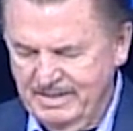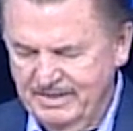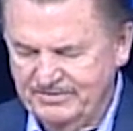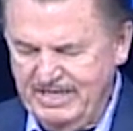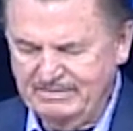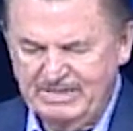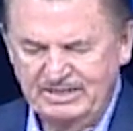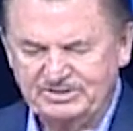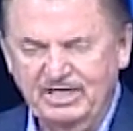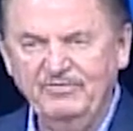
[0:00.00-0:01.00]
Thank
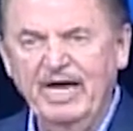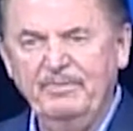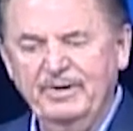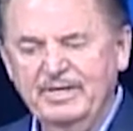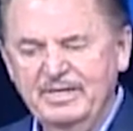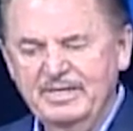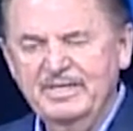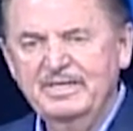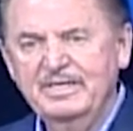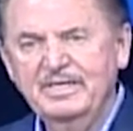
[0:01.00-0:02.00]
myself happy.
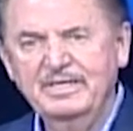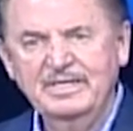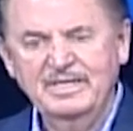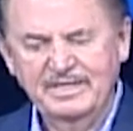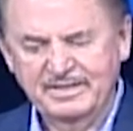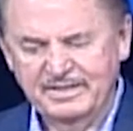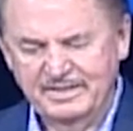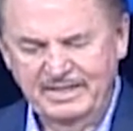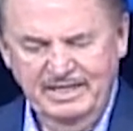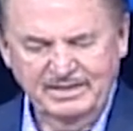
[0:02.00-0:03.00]

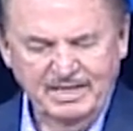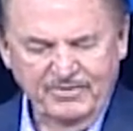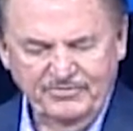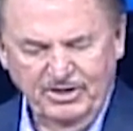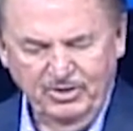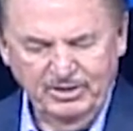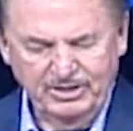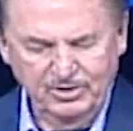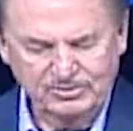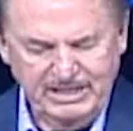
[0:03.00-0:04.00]
Thank God for the Holy
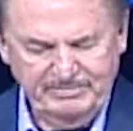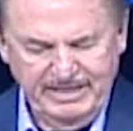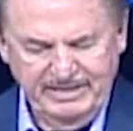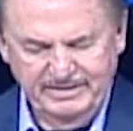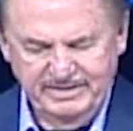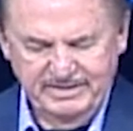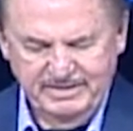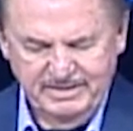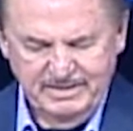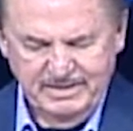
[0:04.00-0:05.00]
Ghost. Amen.
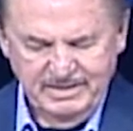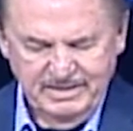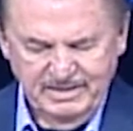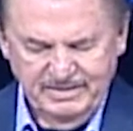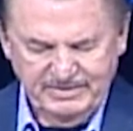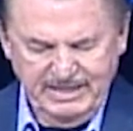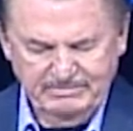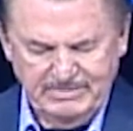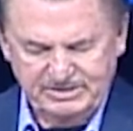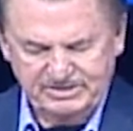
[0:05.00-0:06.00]
Thank
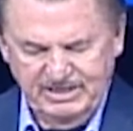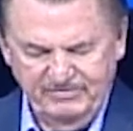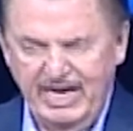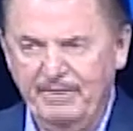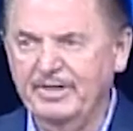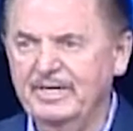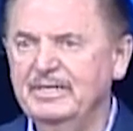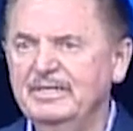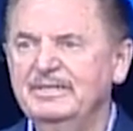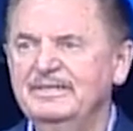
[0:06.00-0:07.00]
myself happy.
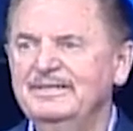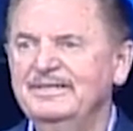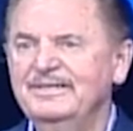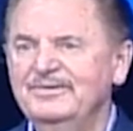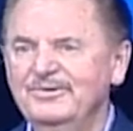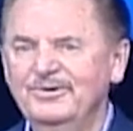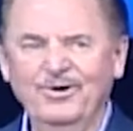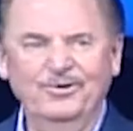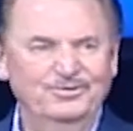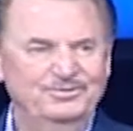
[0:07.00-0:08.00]

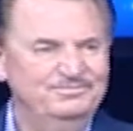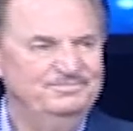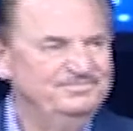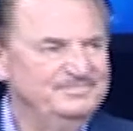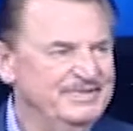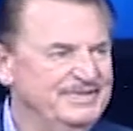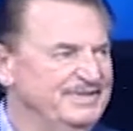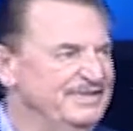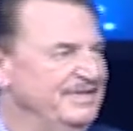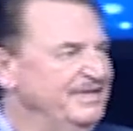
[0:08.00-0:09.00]
Oh,
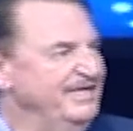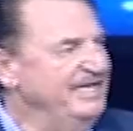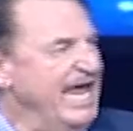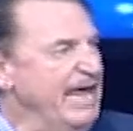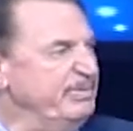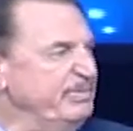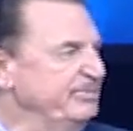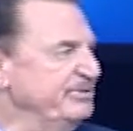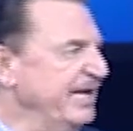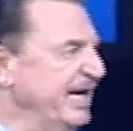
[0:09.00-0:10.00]
any happy
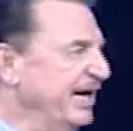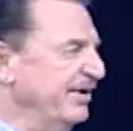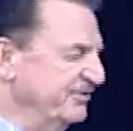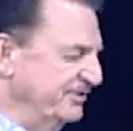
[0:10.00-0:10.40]
people in the house?